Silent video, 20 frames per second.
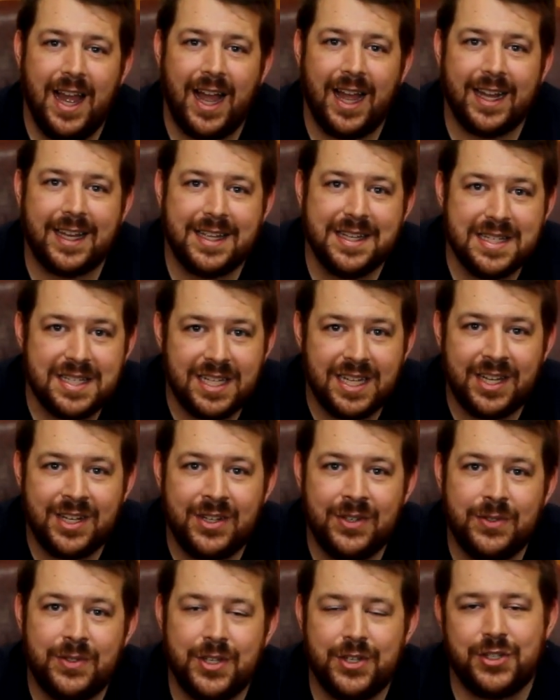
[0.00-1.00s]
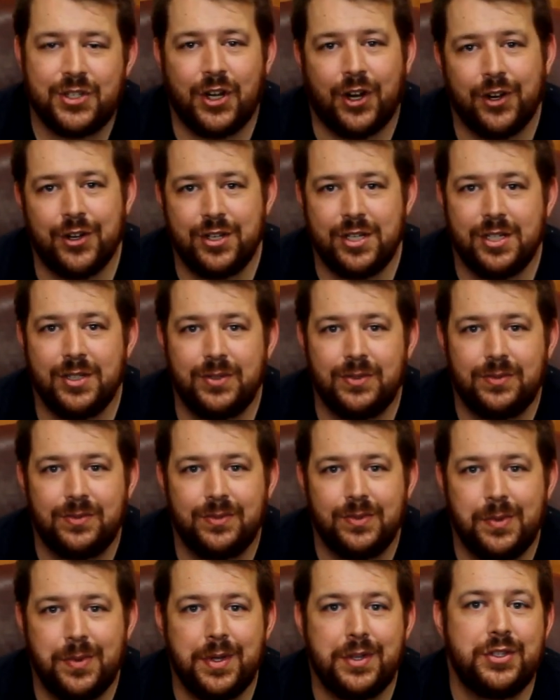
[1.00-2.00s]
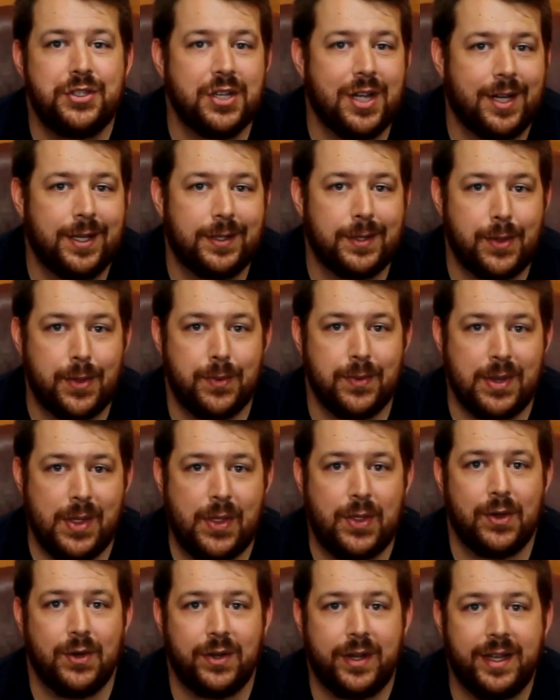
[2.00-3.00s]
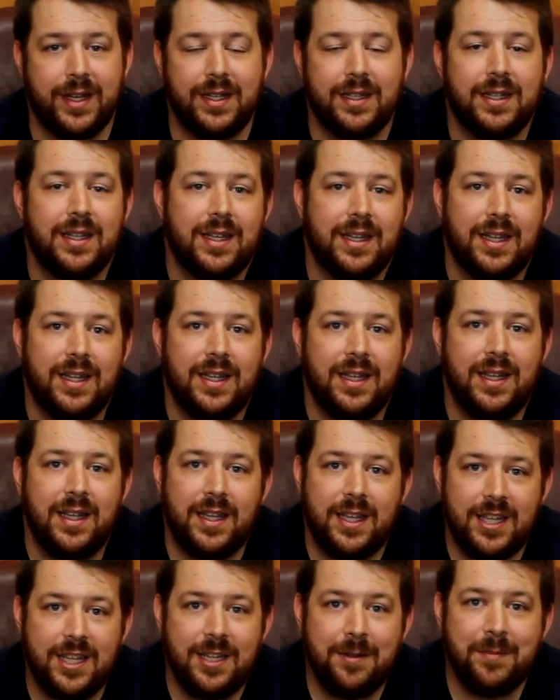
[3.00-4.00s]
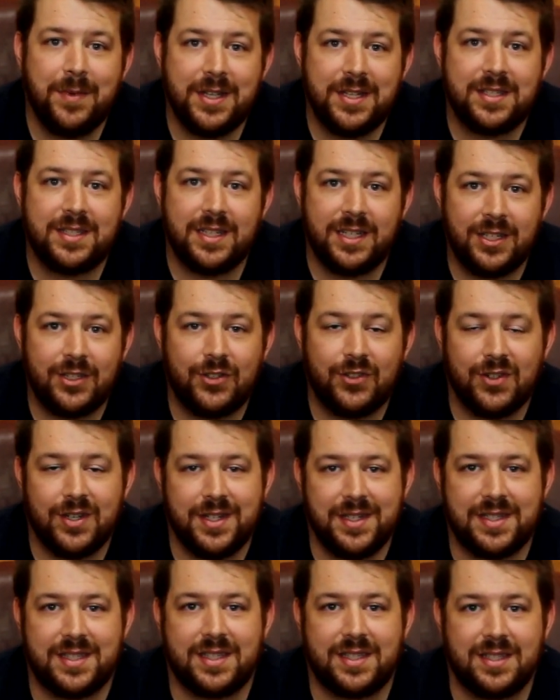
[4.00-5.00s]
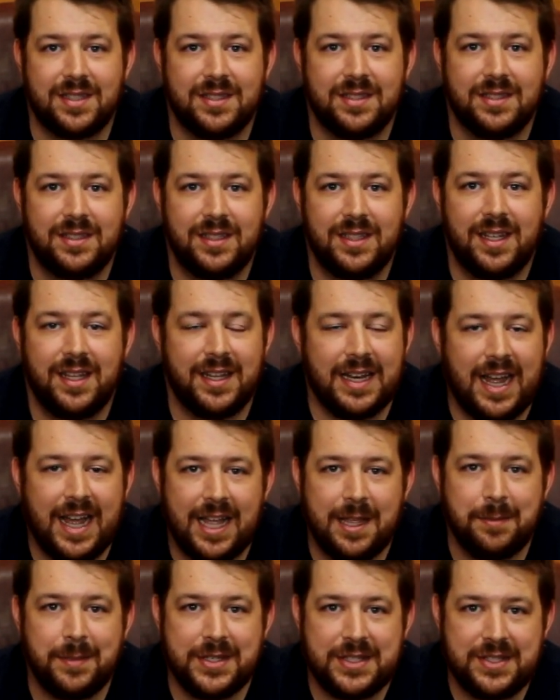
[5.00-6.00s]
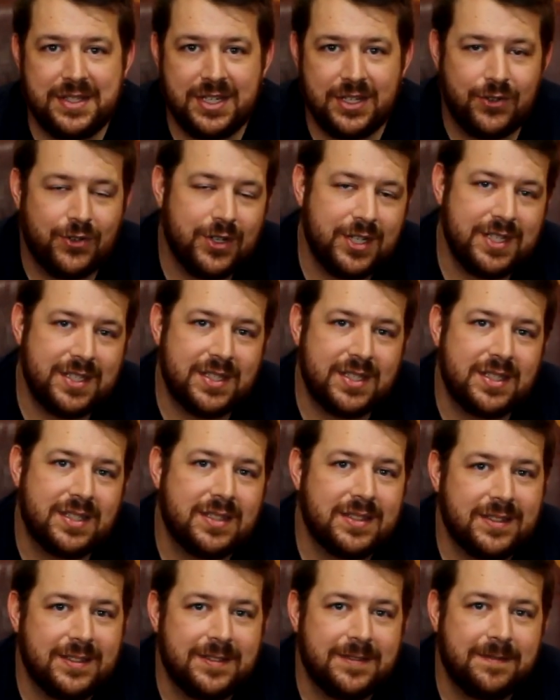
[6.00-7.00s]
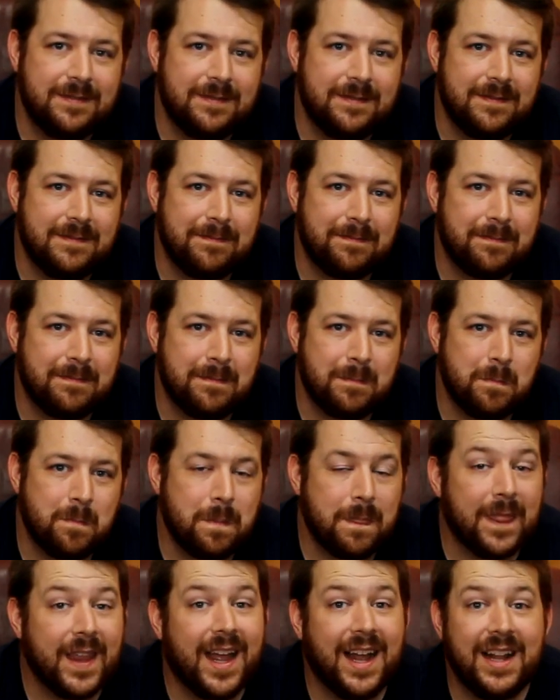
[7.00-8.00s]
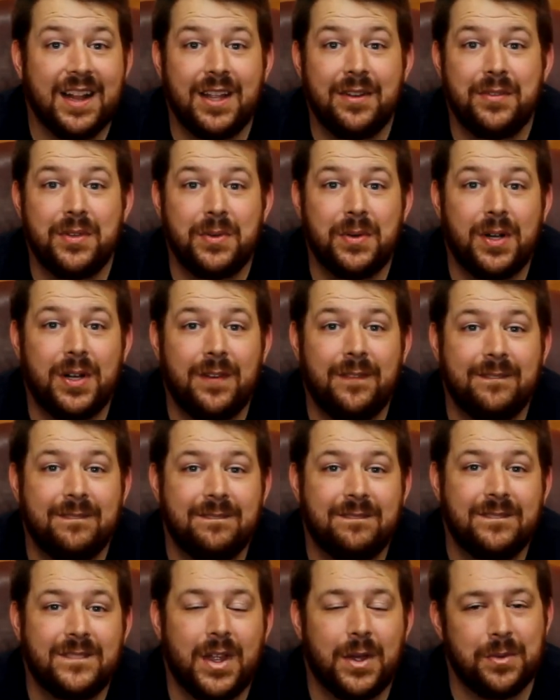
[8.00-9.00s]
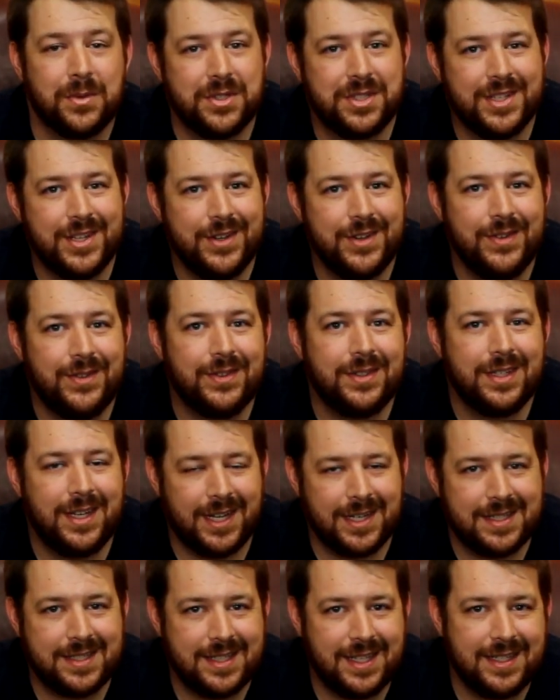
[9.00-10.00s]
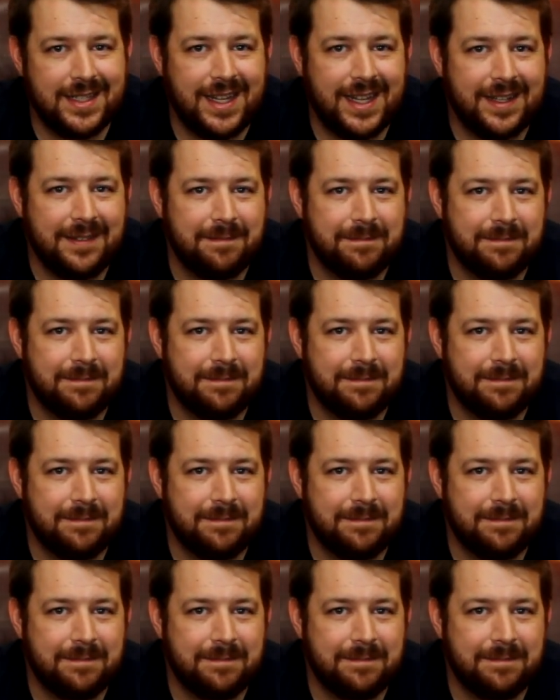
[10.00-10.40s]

I continue to charge you with John 3:30. He must increase and I must decrease. I love you all, and we'll see you next Sunday.